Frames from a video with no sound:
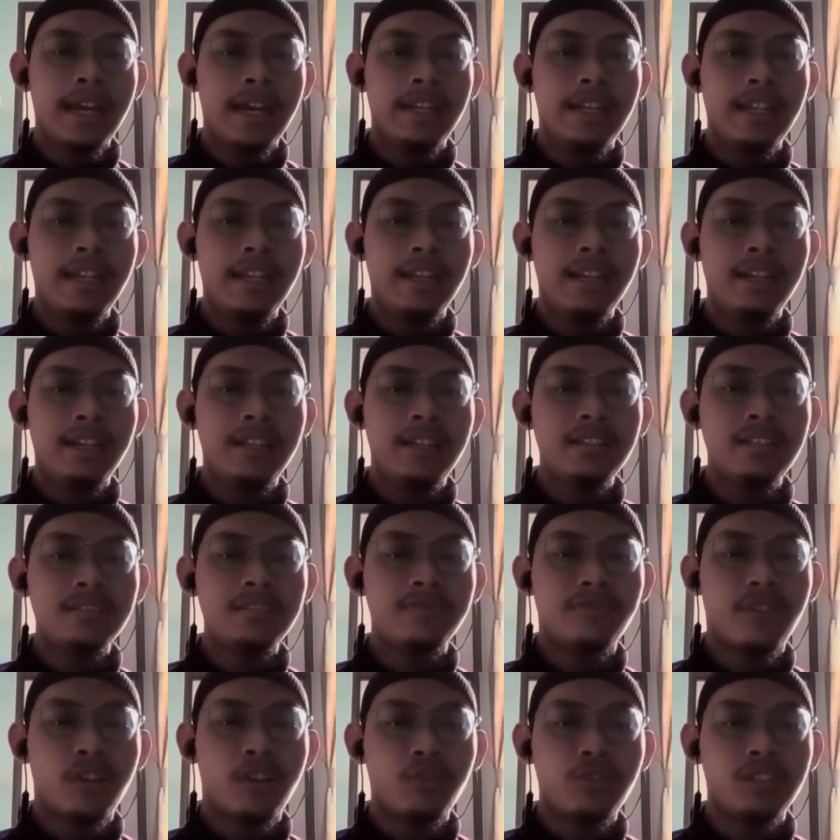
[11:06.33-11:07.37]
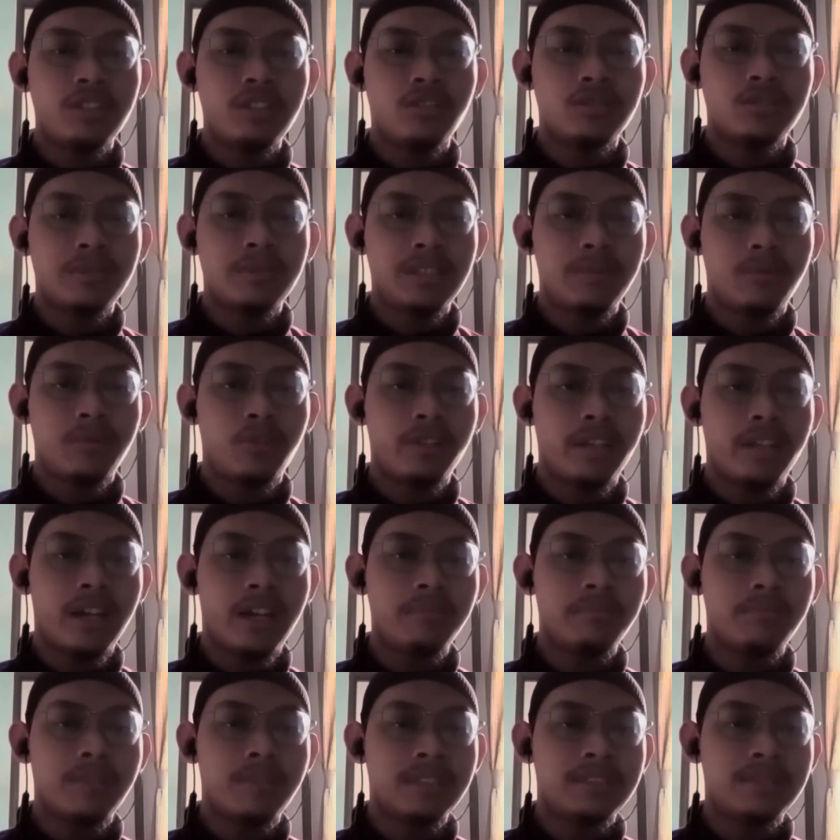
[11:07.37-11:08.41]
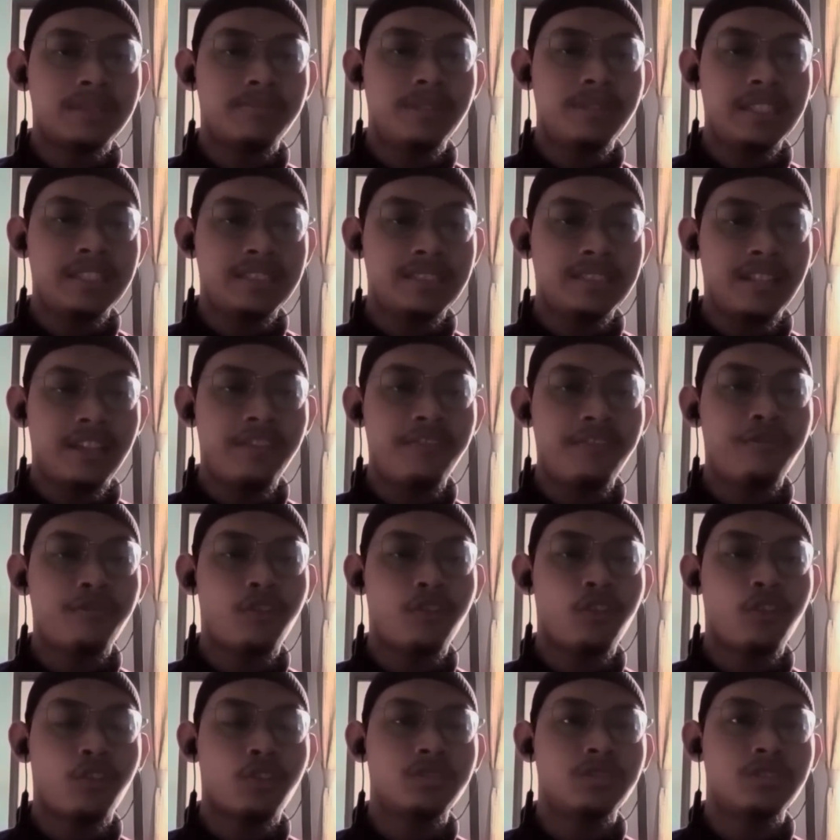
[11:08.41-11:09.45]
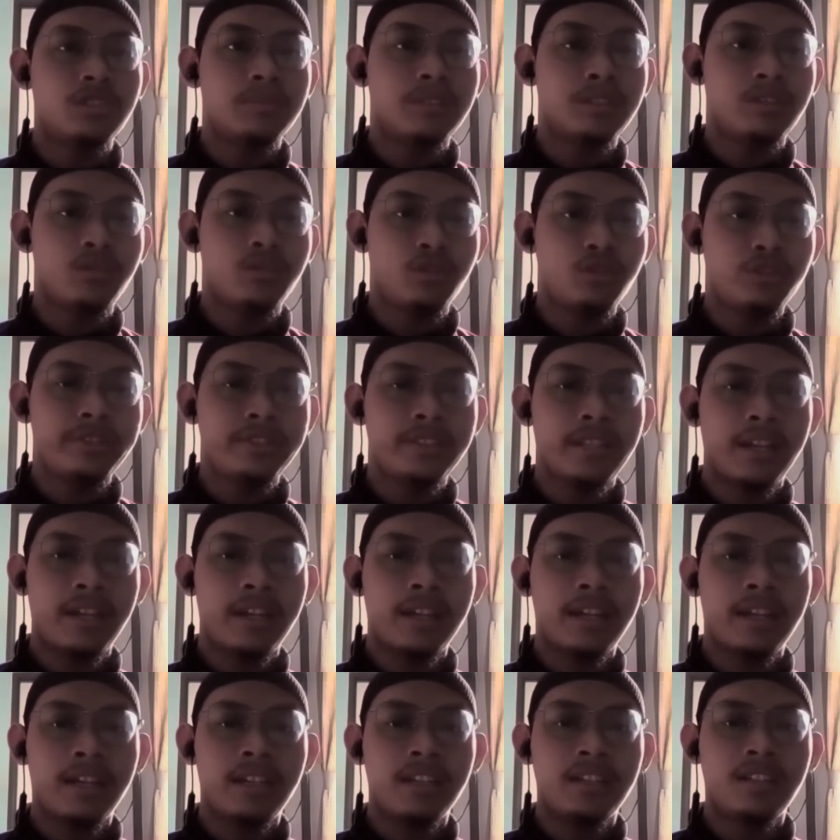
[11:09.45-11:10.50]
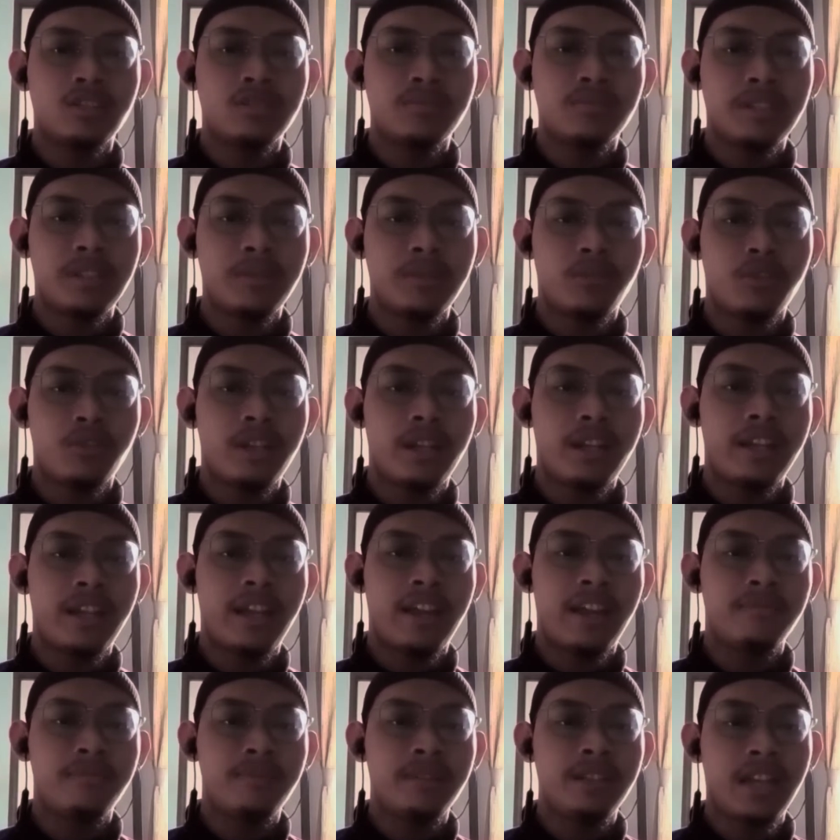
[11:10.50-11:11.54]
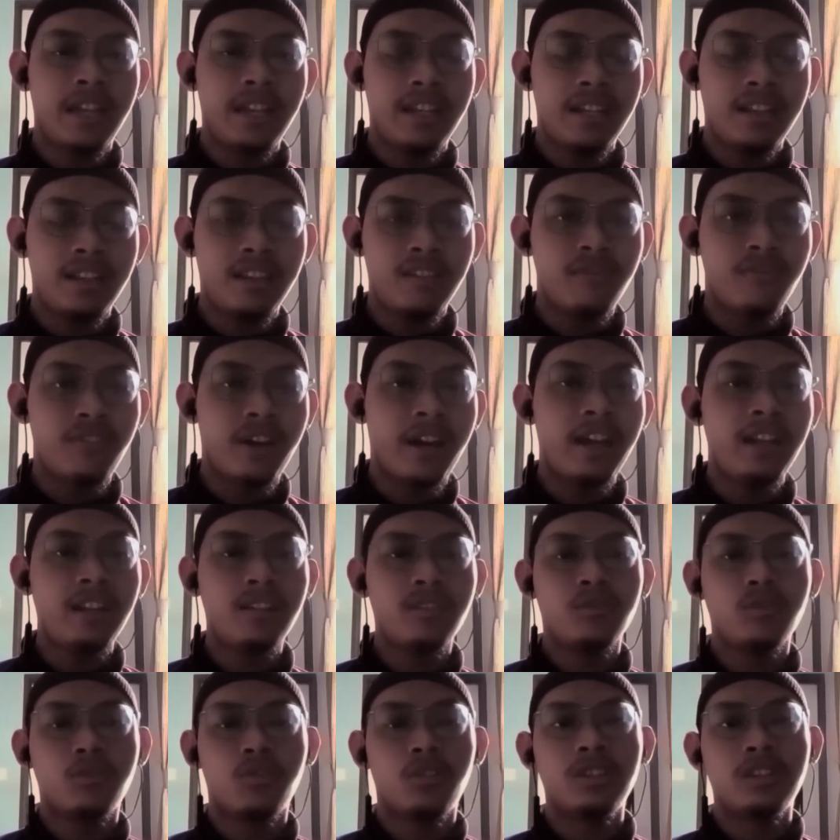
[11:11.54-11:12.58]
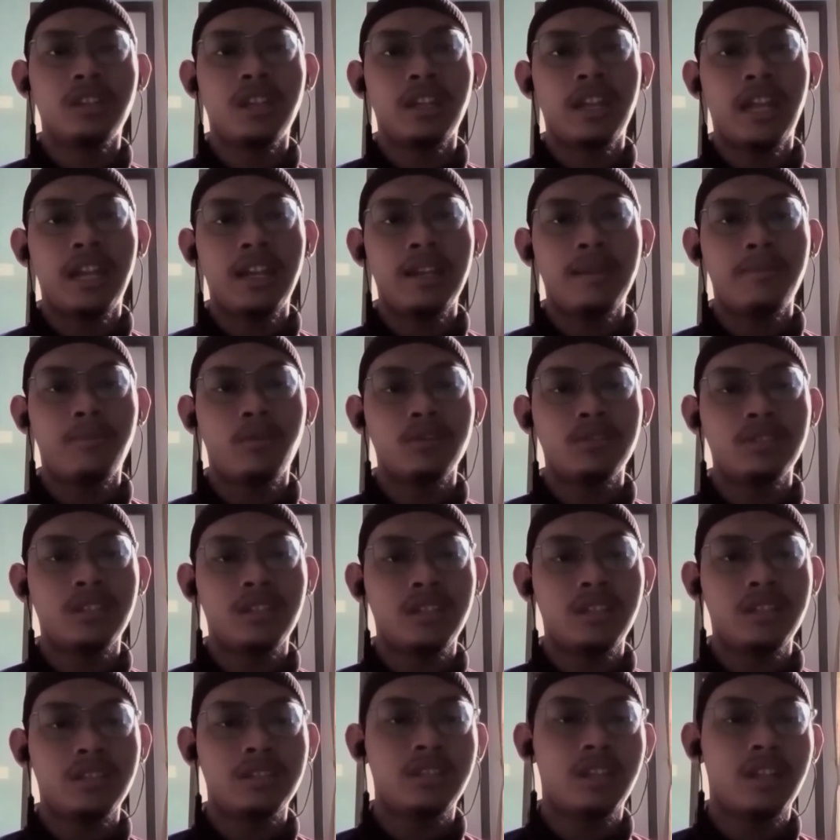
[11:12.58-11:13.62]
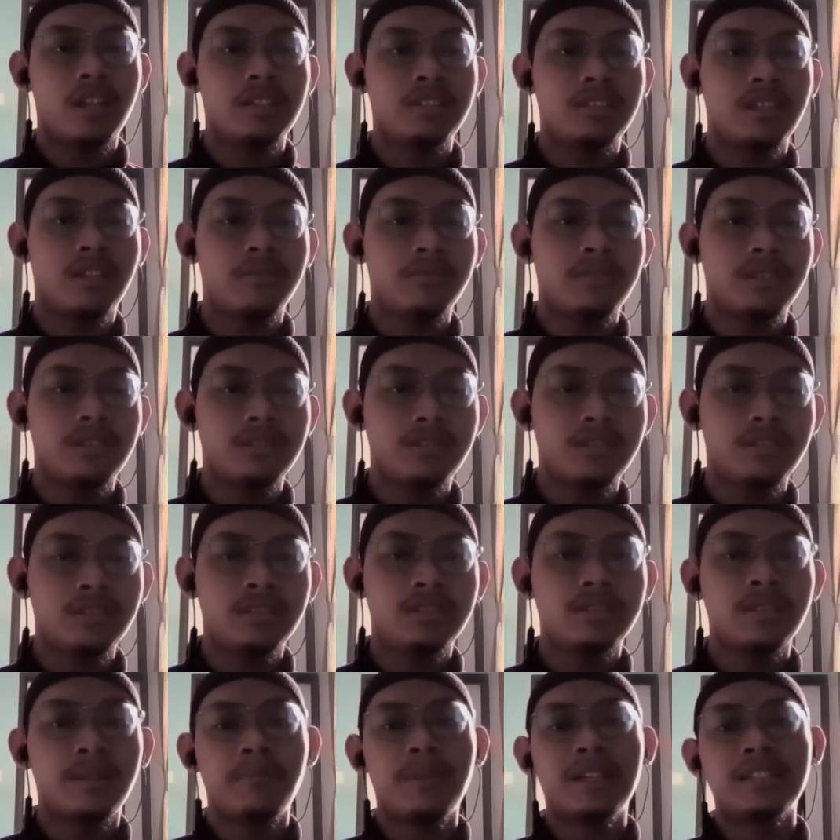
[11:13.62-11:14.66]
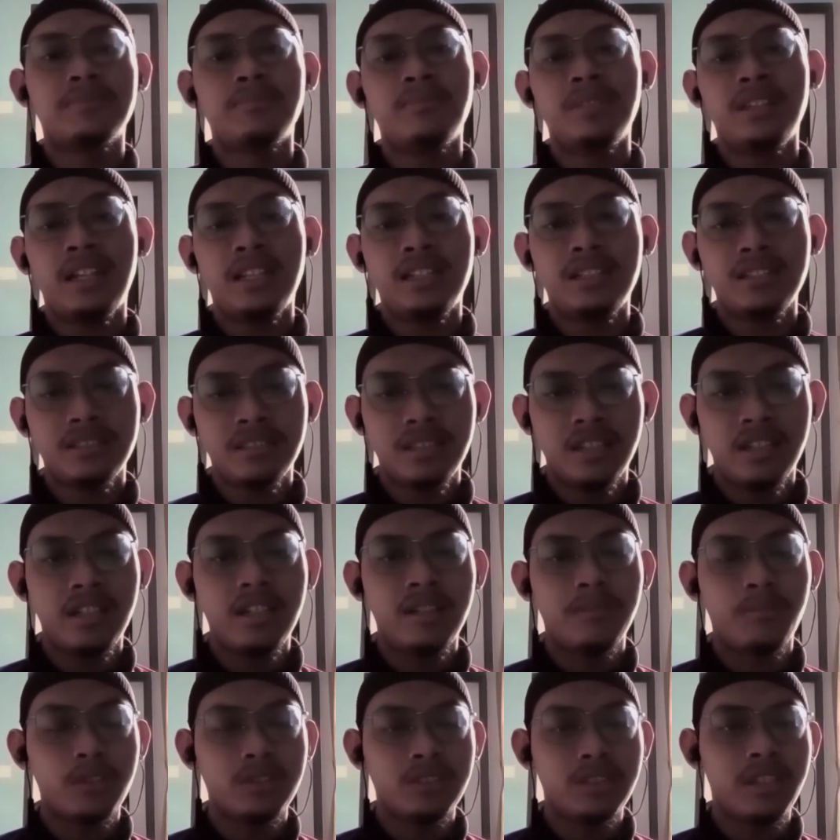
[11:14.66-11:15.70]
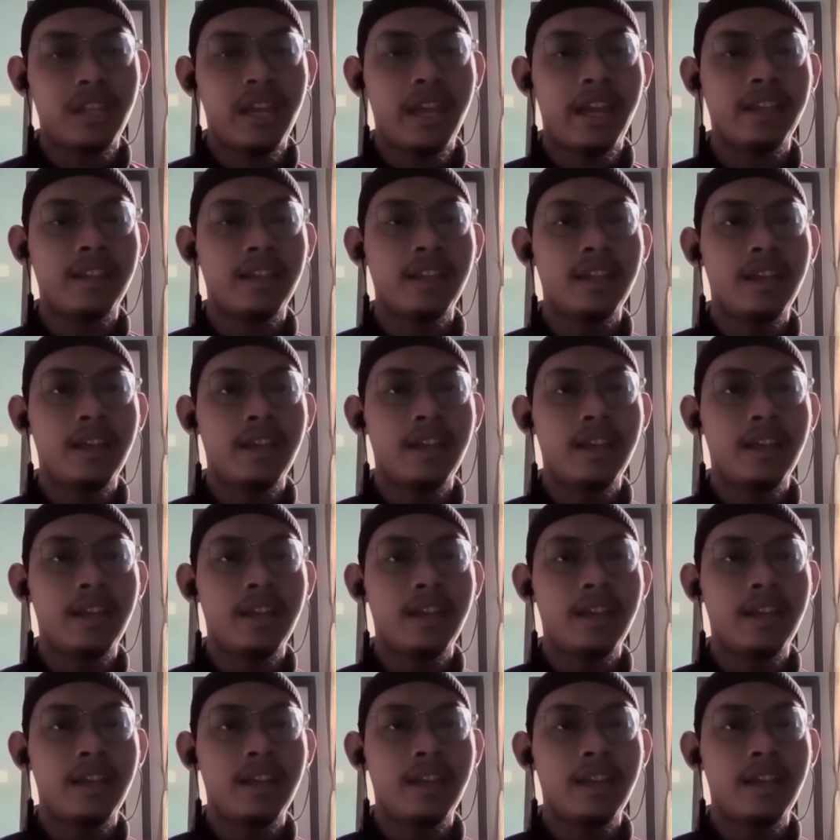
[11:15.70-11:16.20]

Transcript: The ingredients found in cosmetic product must be safe for consumer to use. The cosmetic product that have been identified to contain any poisonous substances must be registered in Poison Act